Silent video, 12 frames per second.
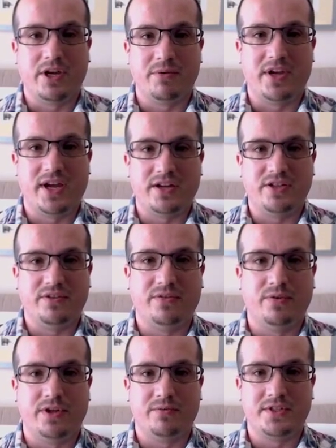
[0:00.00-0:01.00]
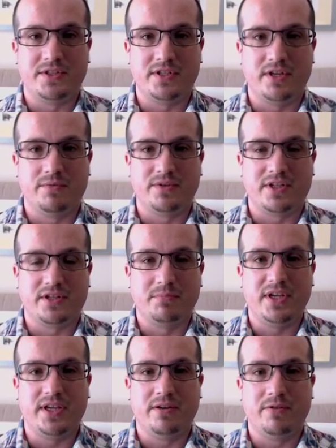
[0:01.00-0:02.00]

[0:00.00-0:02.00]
way we actually thought it was going to be.